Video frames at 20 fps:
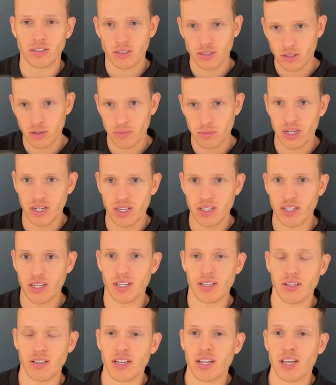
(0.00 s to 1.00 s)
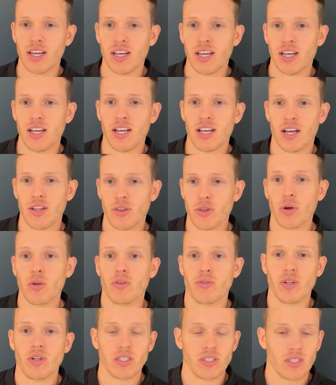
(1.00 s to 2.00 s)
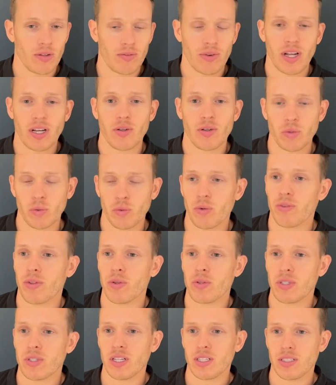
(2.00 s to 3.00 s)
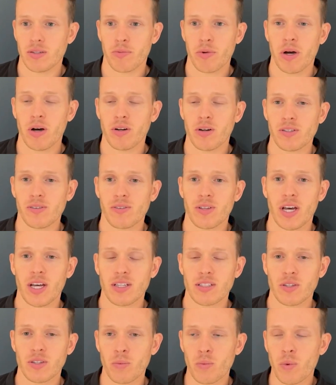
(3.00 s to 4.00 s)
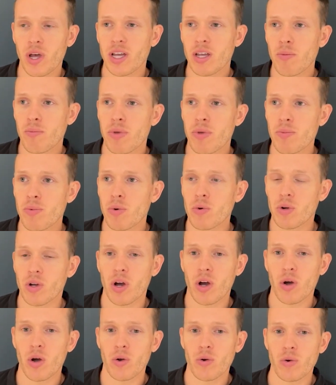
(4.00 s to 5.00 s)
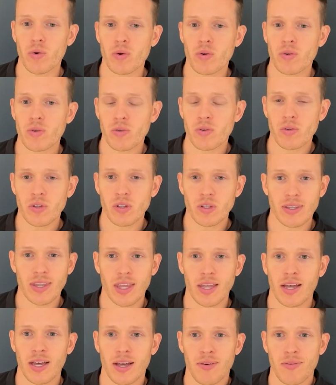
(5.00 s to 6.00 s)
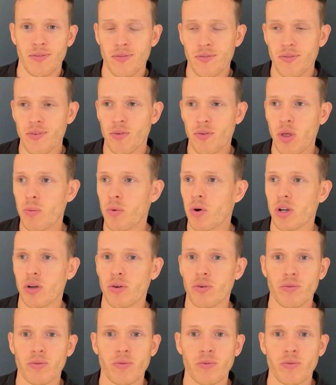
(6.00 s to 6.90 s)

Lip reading: the mind and those visions, the values, all of those things are part of that. So where can people go if they want to